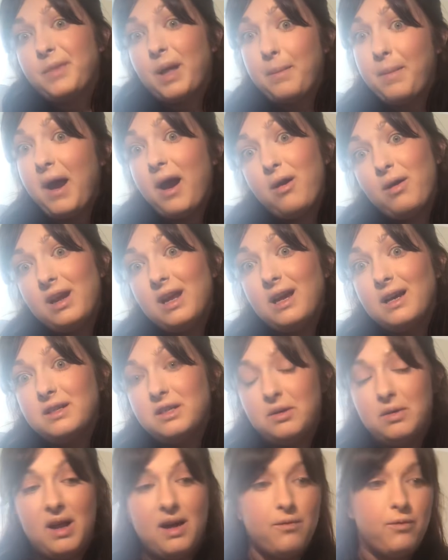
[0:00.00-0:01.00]
apparently I
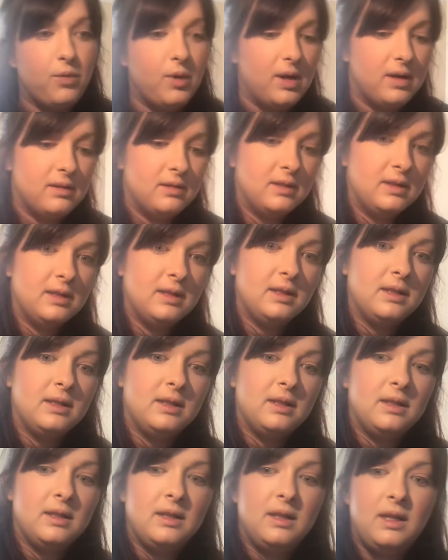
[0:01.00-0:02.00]
don't have one.
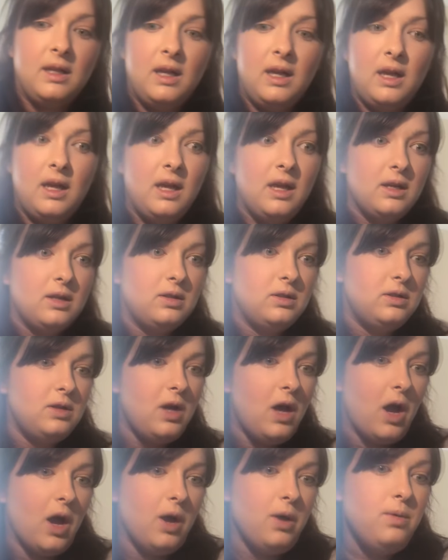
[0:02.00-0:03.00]

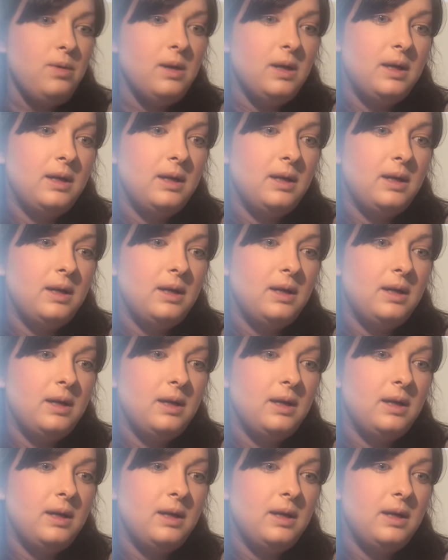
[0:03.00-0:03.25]
So